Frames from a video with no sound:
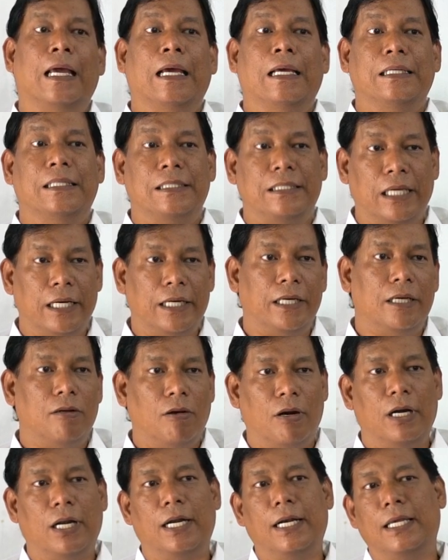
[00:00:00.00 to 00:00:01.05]
Set in
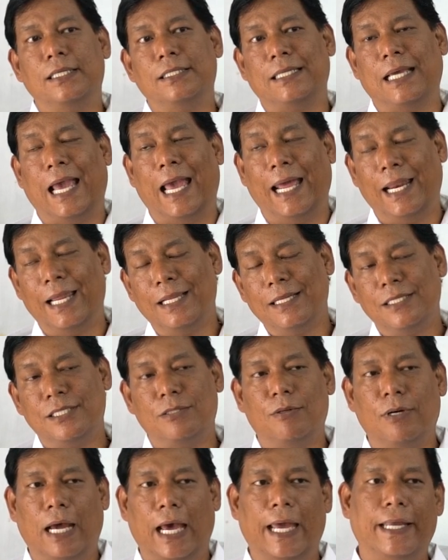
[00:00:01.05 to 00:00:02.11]
order is arrange
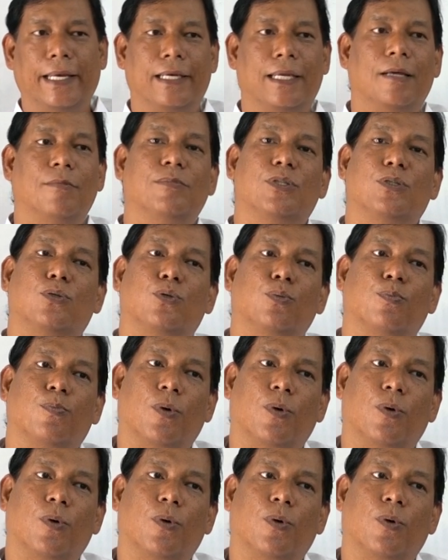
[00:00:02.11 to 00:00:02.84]
your items to